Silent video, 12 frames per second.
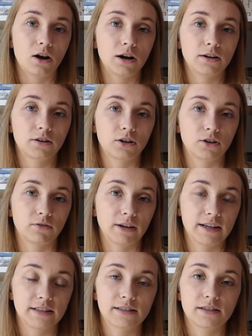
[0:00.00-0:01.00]
on
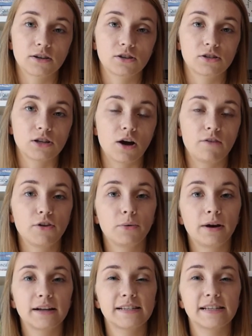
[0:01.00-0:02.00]
Goodreads, so if you
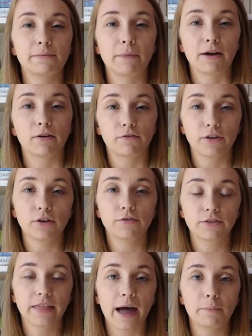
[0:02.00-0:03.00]
want to see my review
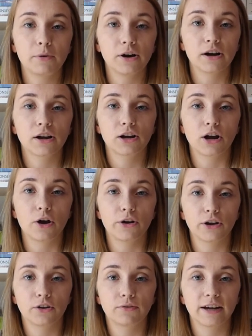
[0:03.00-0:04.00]
for that book, go
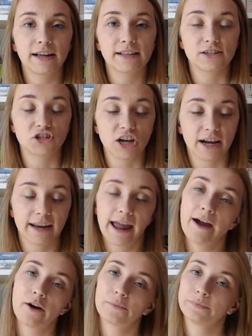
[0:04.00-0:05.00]
to Goodreads and check it
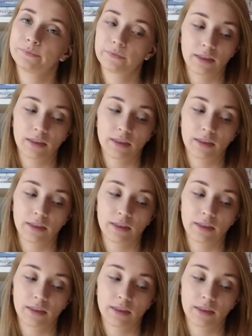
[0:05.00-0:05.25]
out.